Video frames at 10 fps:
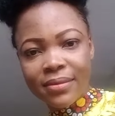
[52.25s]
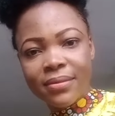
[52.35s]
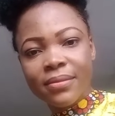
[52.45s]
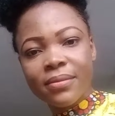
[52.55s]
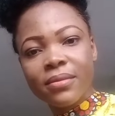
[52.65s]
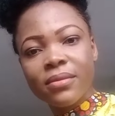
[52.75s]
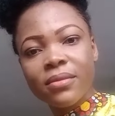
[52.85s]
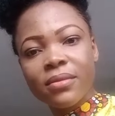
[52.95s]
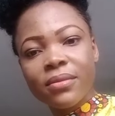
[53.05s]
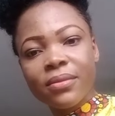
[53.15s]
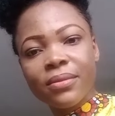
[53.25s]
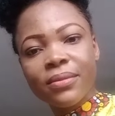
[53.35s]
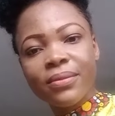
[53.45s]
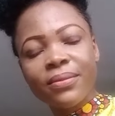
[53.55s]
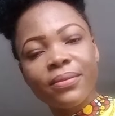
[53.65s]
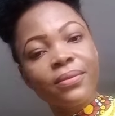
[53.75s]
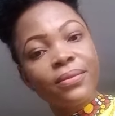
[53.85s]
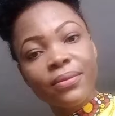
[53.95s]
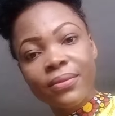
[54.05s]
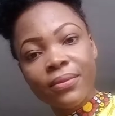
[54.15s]

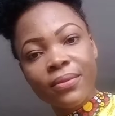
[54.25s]
Nobody speaks.